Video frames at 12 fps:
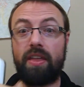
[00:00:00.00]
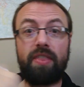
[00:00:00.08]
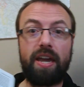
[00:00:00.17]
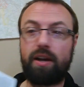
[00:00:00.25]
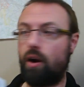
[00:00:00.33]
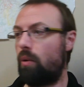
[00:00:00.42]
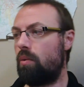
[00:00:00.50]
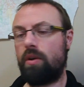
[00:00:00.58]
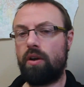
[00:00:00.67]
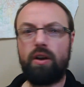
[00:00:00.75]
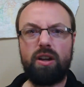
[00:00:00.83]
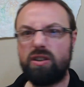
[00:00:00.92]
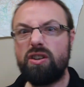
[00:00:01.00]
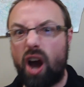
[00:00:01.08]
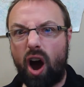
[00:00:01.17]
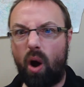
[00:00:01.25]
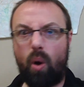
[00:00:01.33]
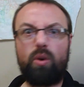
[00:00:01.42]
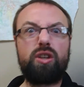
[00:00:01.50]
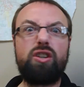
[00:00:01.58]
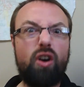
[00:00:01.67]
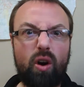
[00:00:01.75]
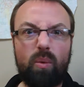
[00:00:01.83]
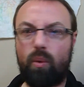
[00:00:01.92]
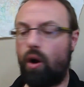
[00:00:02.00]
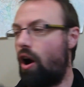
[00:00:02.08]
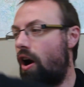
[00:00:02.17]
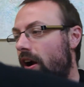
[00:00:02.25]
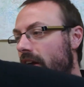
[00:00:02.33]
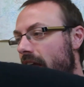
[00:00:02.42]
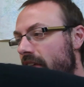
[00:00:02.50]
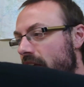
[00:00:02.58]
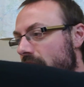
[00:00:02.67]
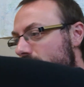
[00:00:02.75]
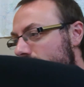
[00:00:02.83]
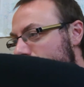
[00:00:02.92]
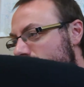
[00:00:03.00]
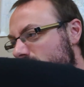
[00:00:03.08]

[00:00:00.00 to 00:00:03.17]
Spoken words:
then they go, no, you're wrong. And they